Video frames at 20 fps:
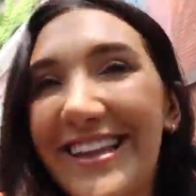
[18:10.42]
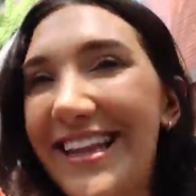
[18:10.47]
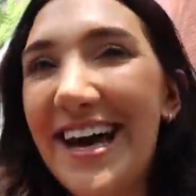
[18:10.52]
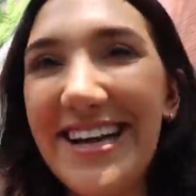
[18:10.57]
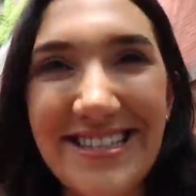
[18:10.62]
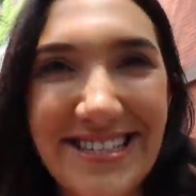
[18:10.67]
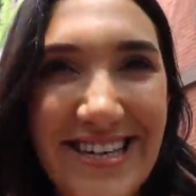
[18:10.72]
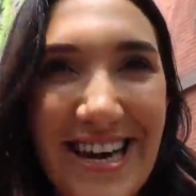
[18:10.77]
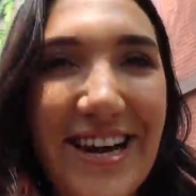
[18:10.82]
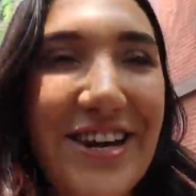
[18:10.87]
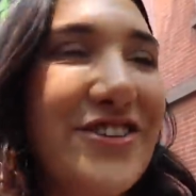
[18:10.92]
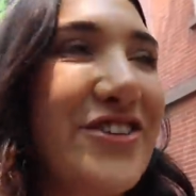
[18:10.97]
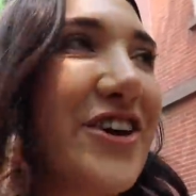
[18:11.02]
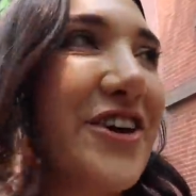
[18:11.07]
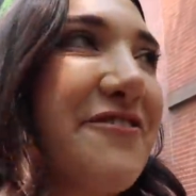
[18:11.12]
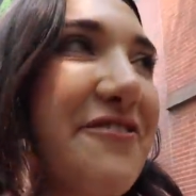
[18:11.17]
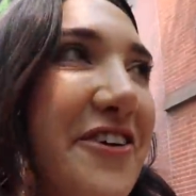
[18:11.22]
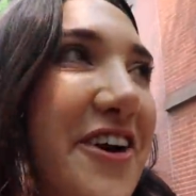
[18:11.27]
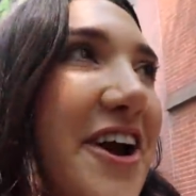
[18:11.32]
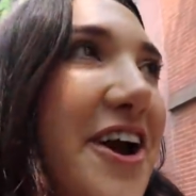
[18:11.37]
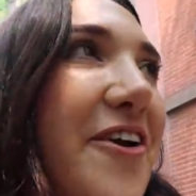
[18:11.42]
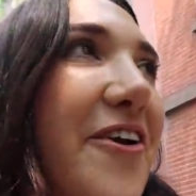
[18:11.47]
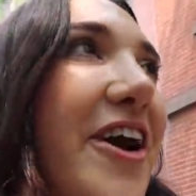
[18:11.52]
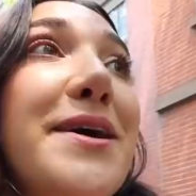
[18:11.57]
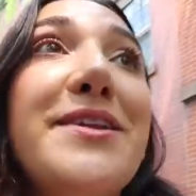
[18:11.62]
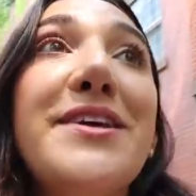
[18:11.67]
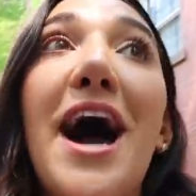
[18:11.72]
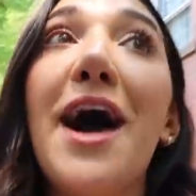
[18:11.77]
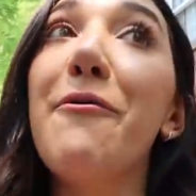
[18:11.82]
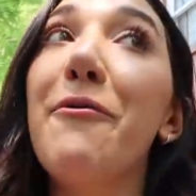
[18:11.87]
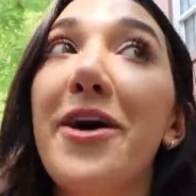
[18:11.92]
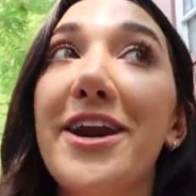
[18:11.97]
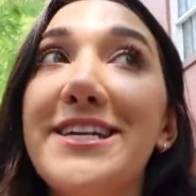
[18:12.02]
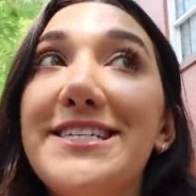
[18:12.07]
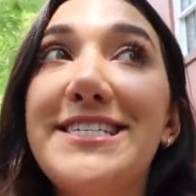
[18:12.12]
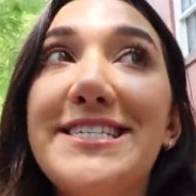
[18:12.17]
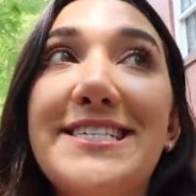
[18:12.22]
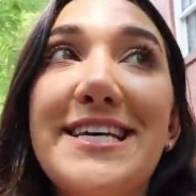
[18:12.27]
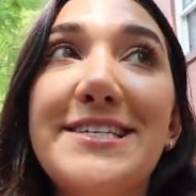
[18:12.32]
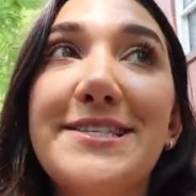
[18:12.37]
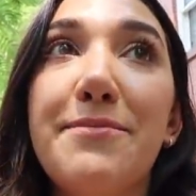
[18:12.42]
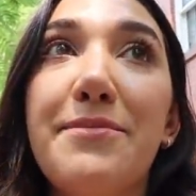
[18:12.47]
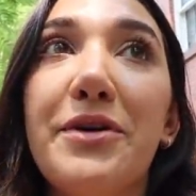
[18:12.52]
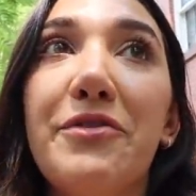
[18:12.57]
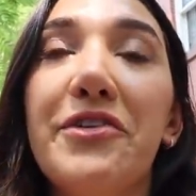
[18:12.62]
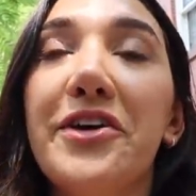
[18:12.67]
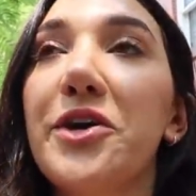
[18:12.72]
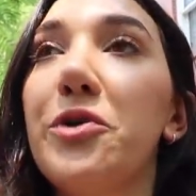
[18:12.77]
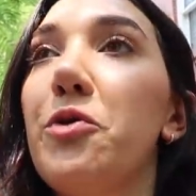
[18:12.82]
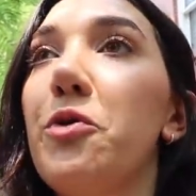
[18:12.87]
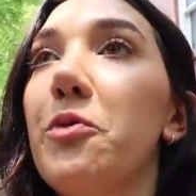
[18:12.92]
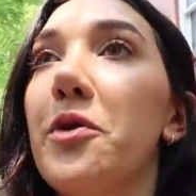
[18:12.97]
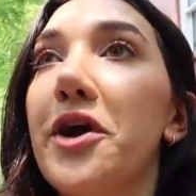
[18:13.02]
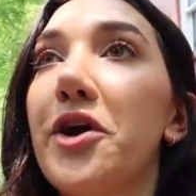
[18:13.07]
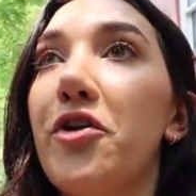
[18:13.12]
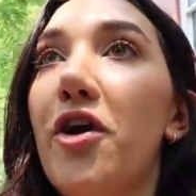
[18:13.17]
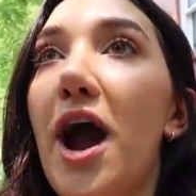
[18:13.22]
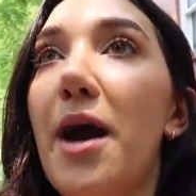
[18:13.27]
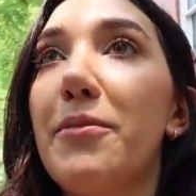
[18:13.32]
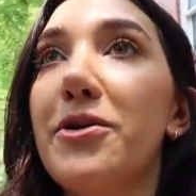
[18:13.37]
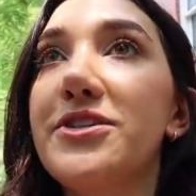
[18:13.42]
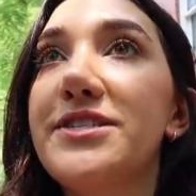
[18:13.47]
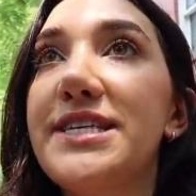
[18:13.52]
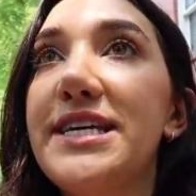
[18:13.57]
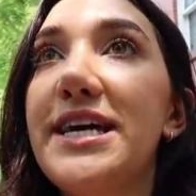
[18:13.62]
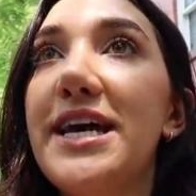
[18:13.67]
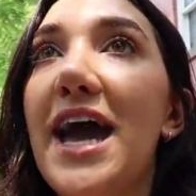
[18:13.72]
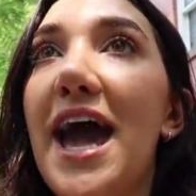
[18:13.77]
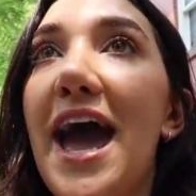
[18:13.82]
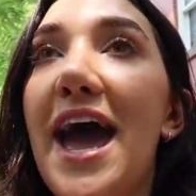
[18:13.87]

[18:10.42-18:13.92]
in that stage, good for you. But I wanted to say something really cool. We're in Gramercy